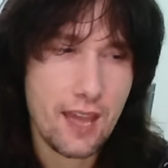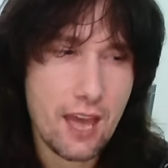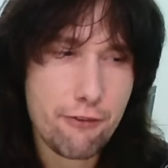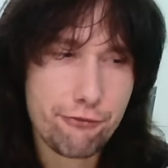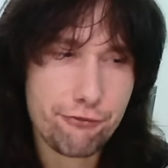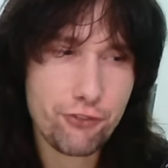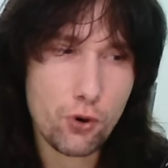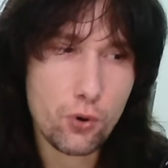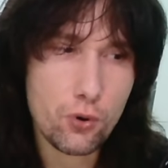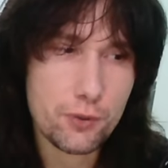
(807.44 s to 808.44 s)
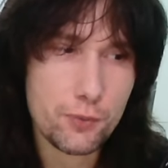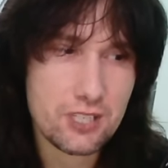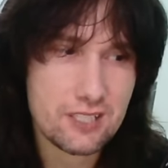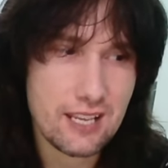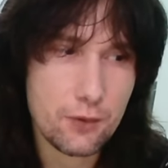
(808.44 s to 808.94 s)
F4 that we
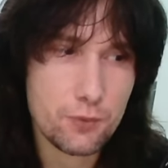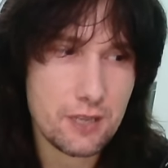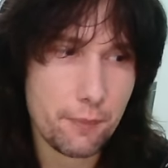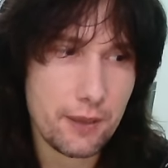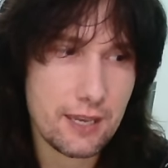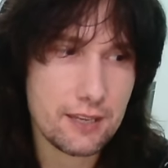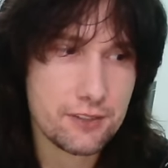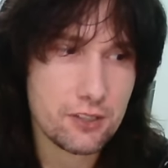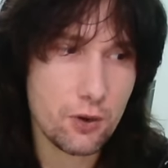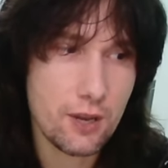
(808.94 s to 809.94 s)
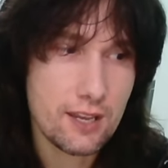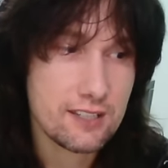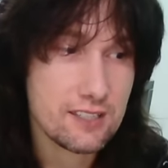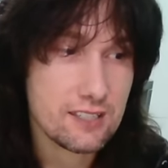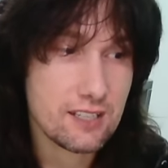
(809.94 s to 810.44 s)
just hit was up here. So
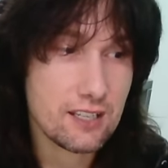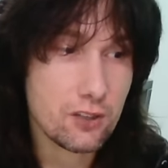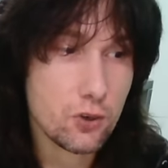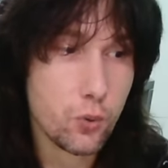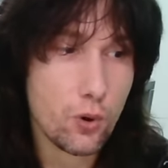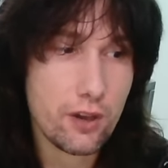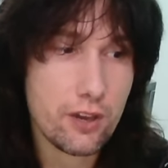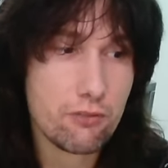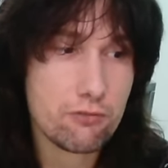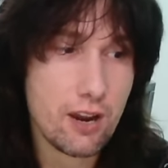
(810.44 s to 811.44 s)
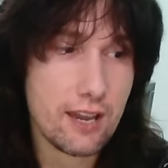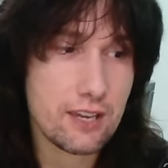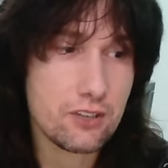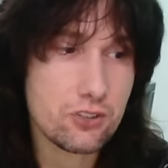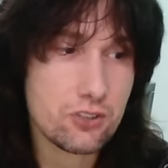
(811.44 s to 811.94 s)
still quite a
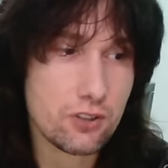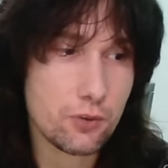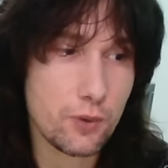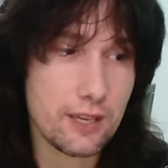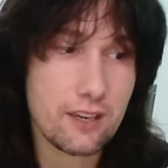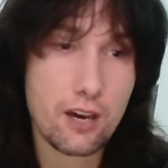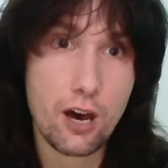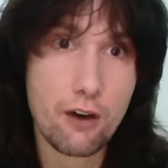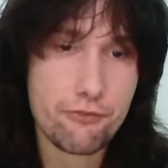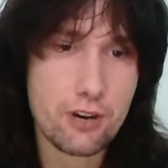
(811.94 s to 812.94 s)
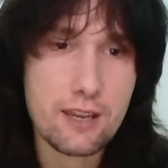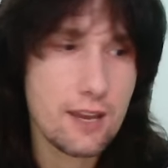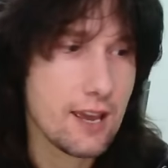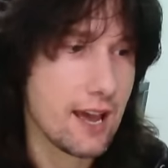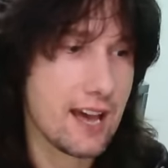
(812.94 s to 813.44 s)
range that we're covering,
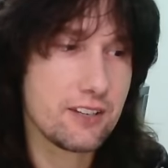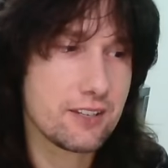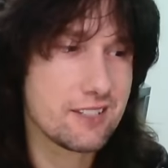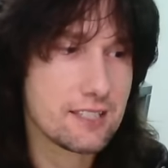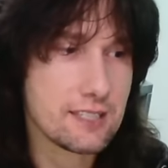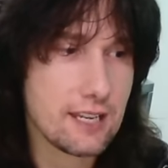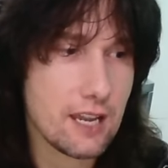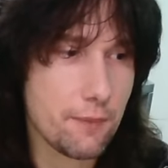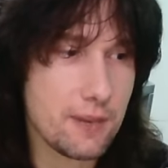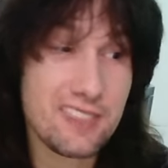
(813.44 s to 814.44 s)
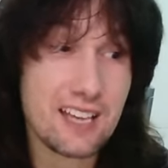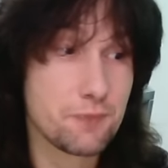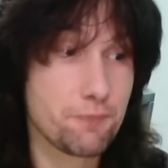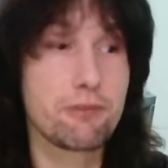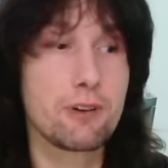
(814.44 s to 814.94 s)
and you can see, I mean,
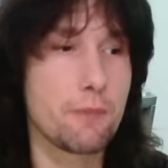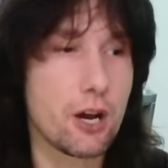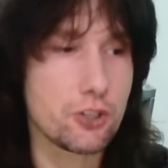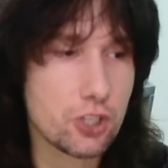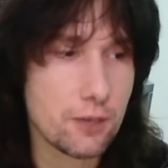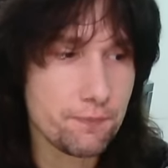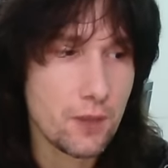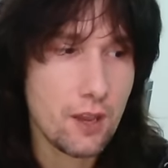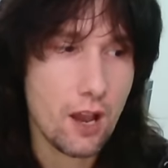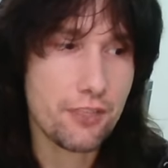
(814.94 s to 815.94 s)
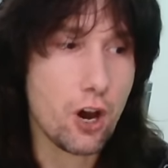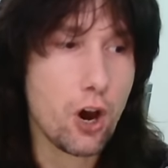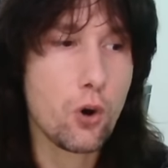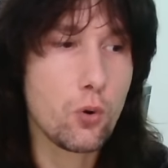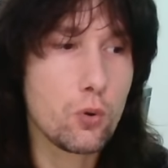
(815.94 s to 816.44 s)
that's pretty much the
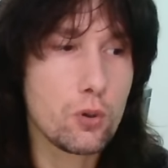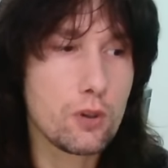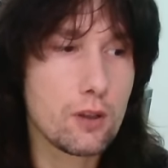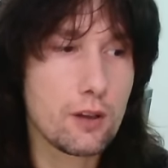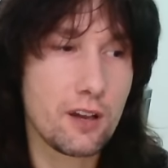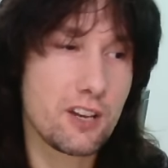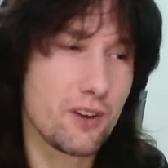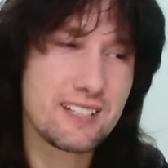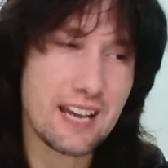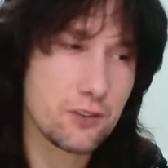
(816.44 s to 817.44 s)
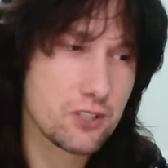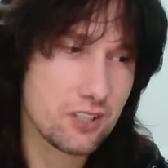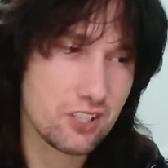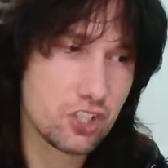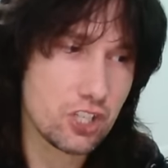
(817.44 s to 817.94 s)
whole, going down to
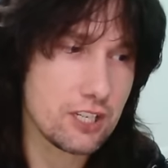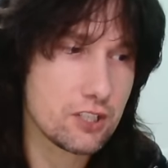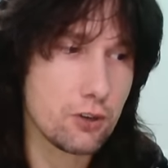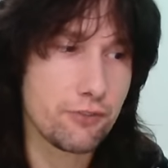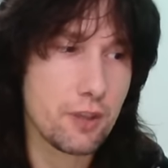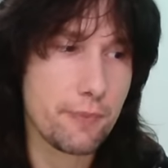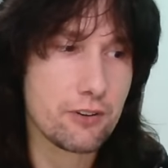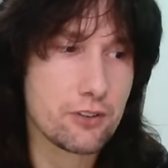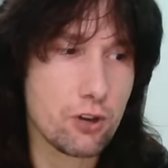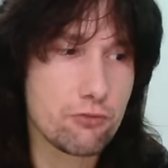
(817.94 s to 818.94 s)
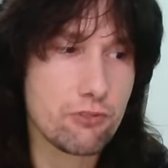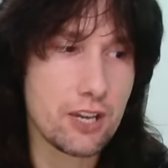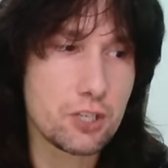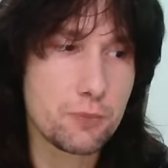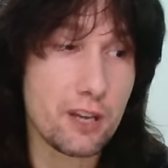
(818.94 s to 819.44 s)
the G2 for the baritone
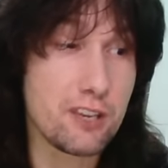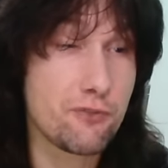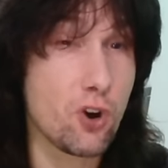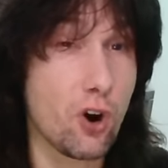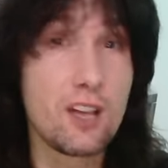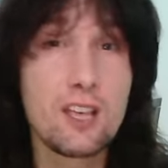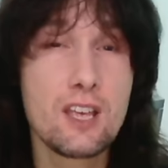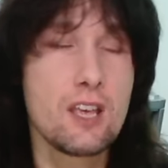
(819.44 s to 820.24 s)
range, but you've got